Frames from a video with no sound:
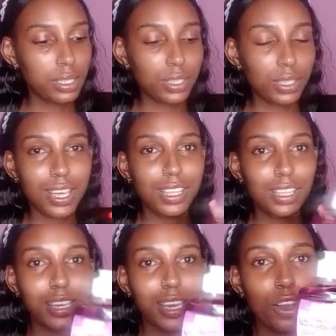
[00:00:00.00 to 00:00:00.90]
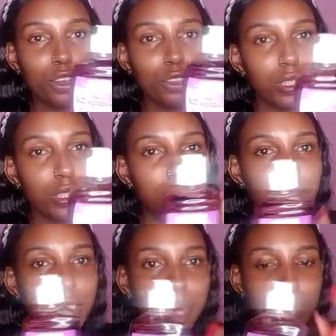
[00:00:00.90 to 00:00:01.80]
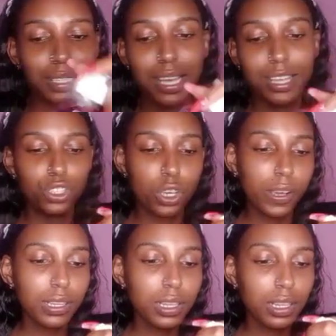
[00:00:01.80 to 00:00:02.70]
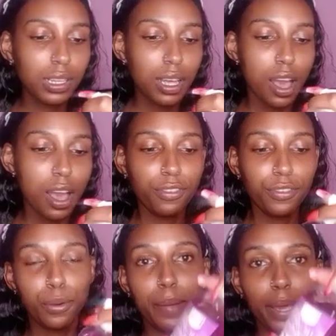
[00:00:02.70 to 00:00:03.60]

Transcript: So the other thing I got was this massage oil from